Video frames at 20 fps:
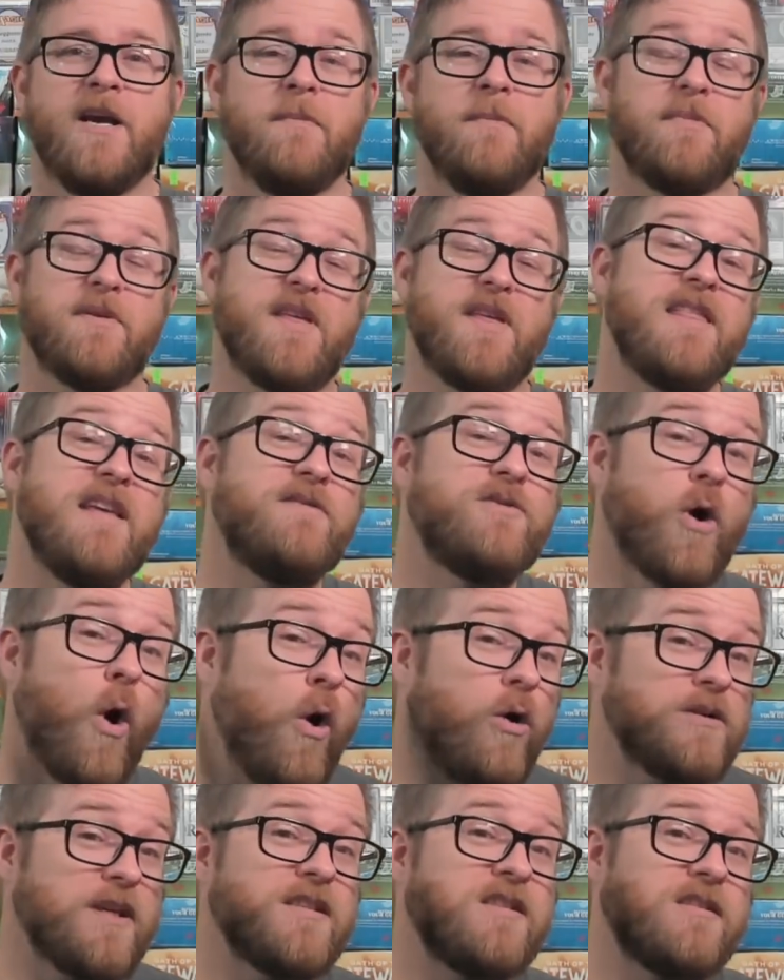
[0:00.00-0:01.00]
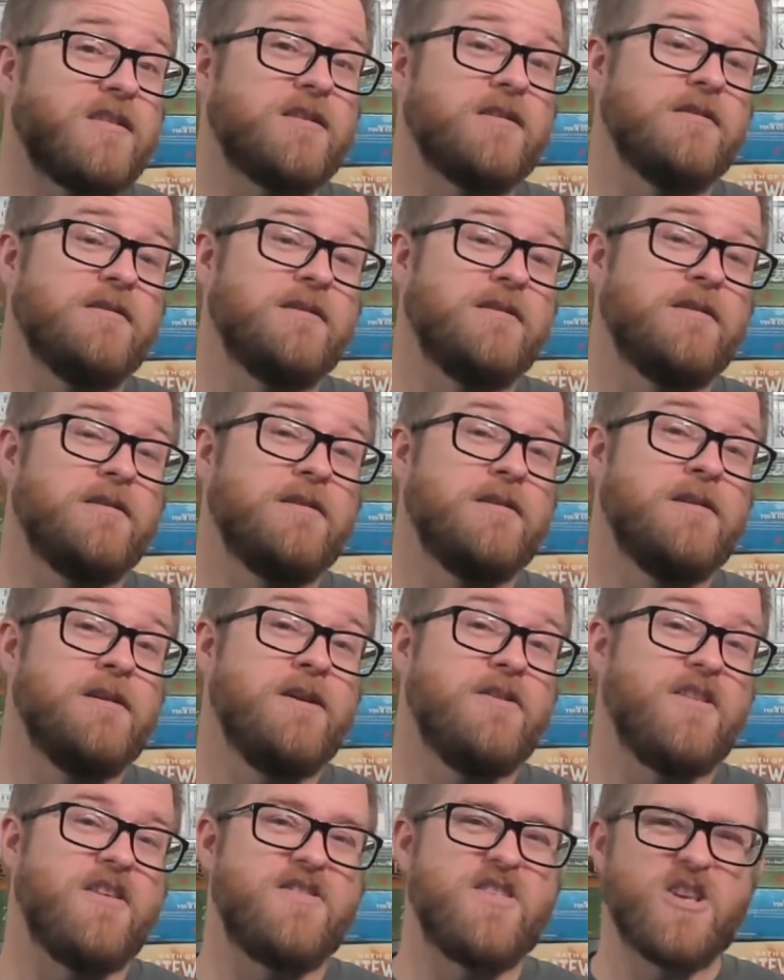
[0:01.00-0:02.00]
But then they've told us
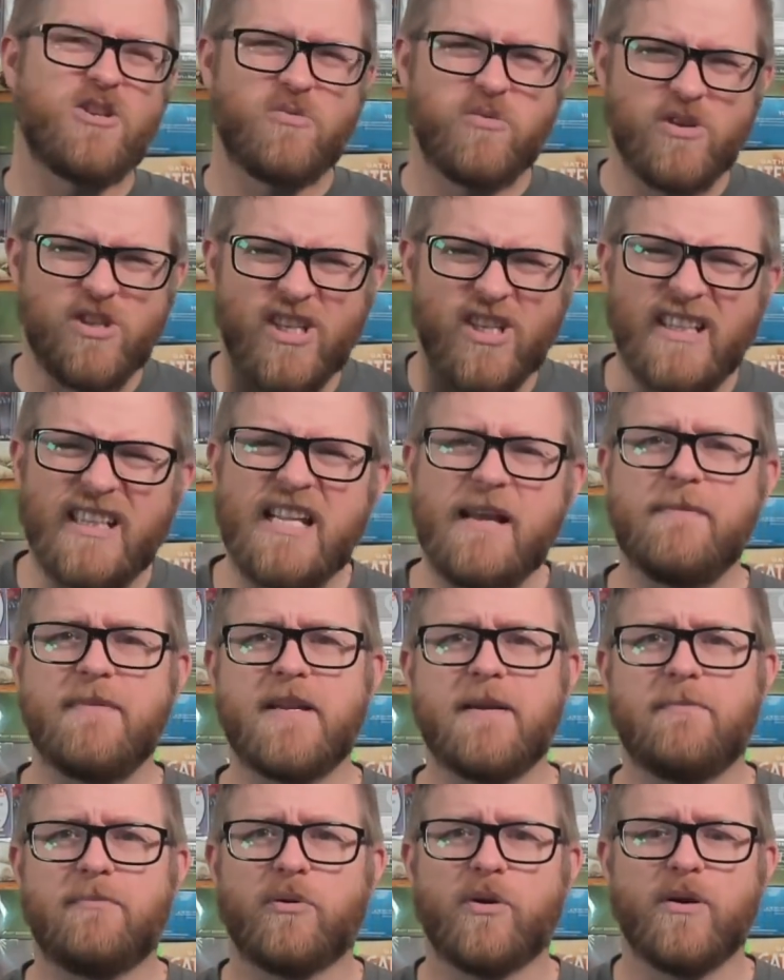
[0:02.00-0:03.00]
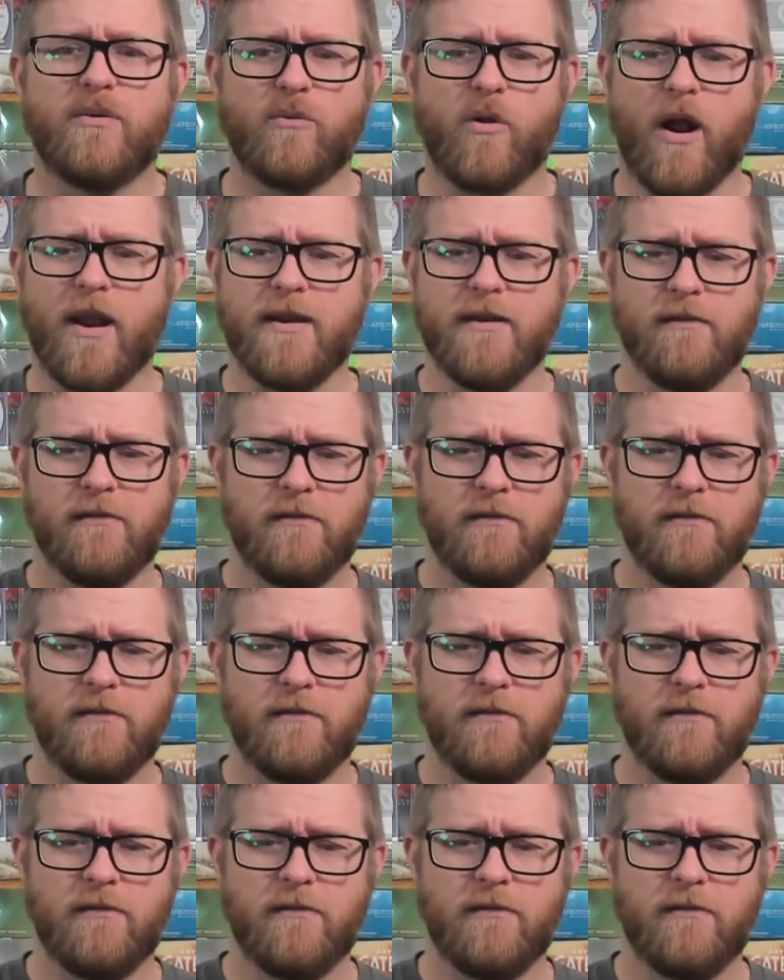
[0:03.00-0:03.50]
that this was a limited print run.